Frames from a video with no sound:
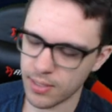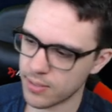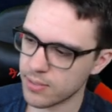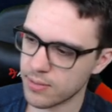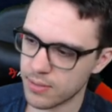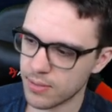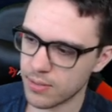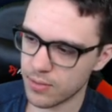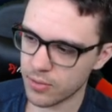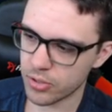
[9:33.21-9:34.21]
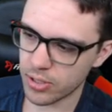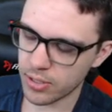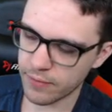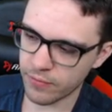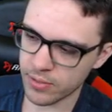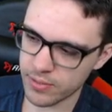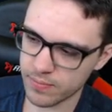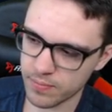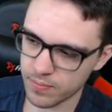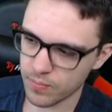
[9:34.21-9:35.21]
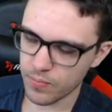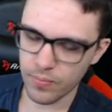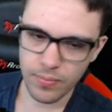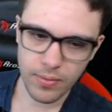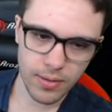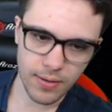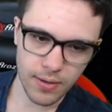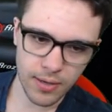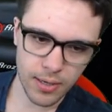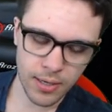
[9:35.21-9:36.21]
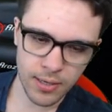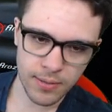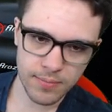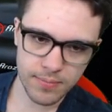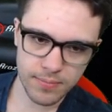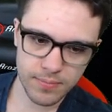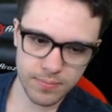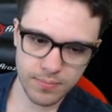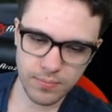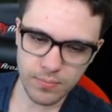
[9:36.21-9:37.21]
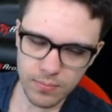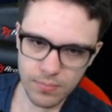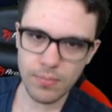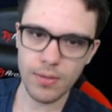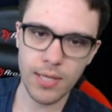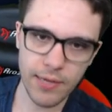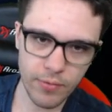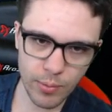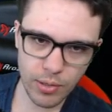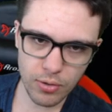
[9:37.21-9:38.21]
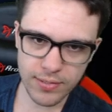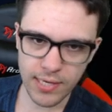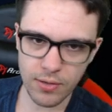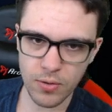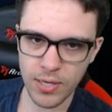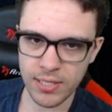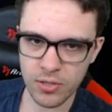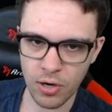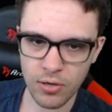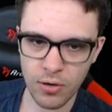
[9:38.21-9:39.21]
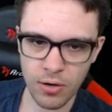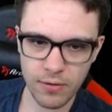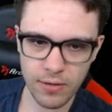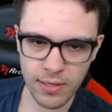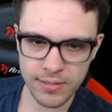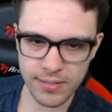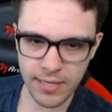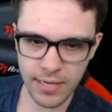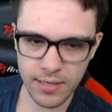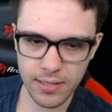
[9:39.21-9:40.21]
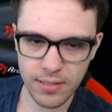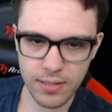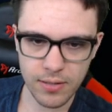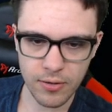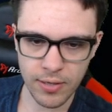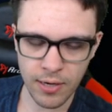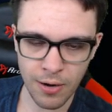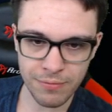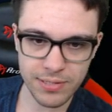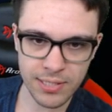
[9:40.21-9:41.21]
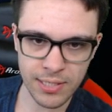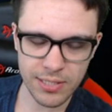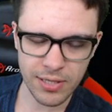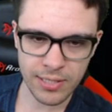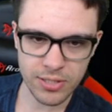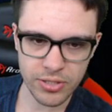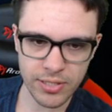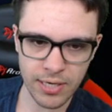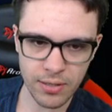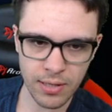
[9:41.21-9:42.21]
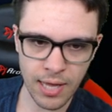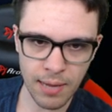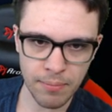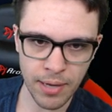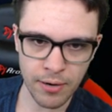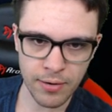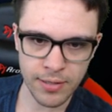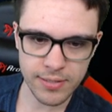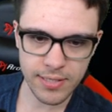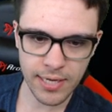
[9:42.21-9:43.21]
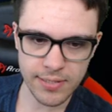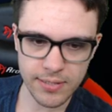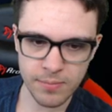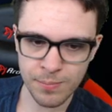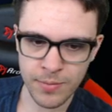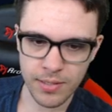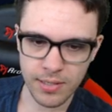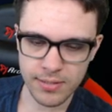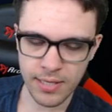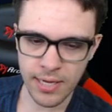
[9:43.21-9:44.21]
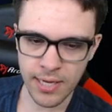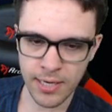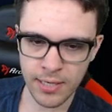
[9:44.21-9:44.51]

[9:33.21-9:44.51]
Yeah, yeah, good chunk of difference. Uh, if we were to take a look at Darkgnaw instead, okay, obviously things just get a lot better in this case